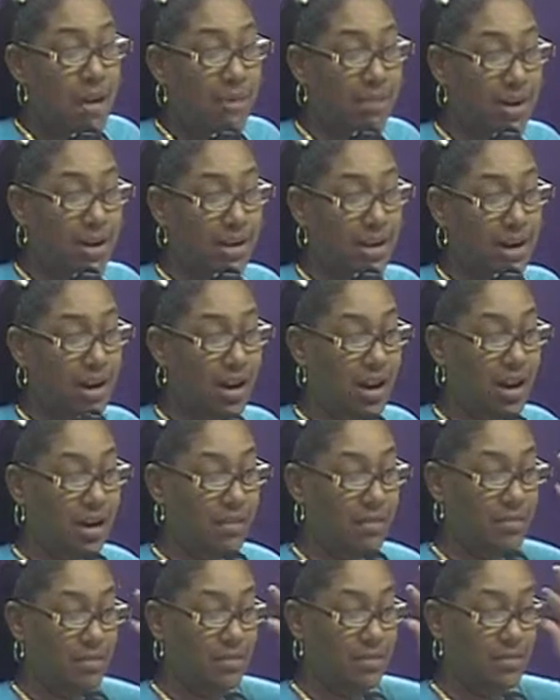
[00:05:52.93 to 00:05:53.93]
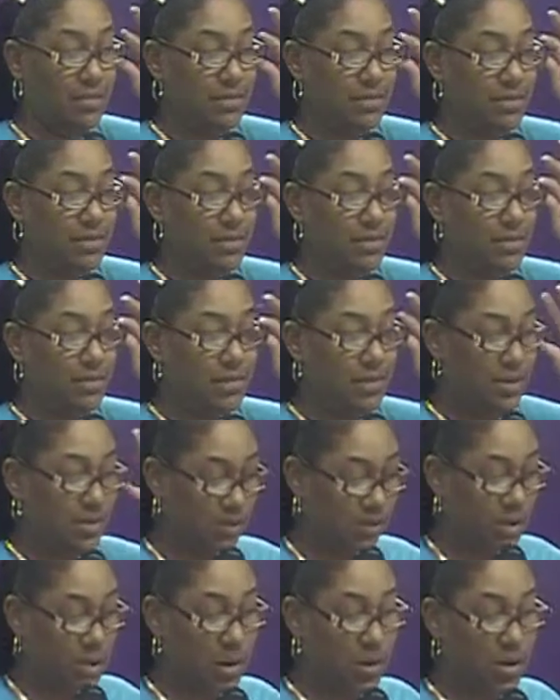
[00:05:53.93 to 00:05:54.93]
But
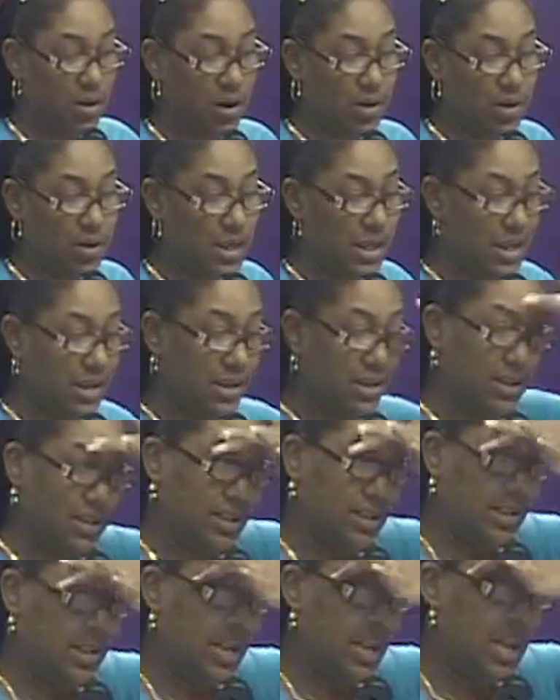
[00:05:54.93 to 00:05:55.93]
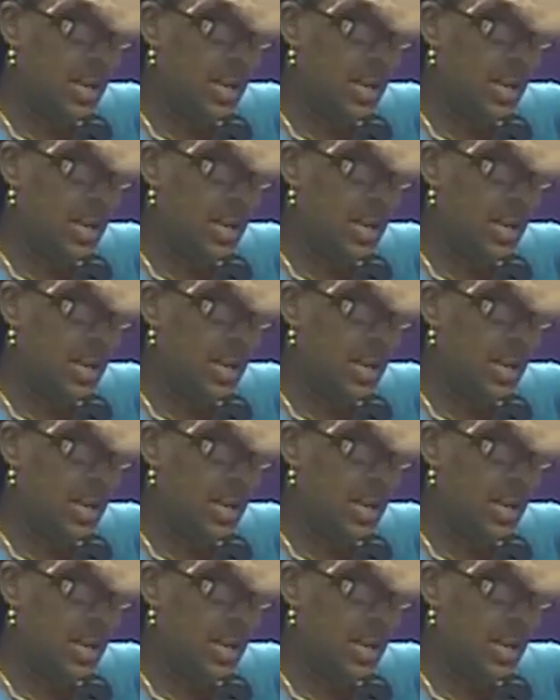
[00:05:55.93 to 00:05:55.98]
we gonna go to this.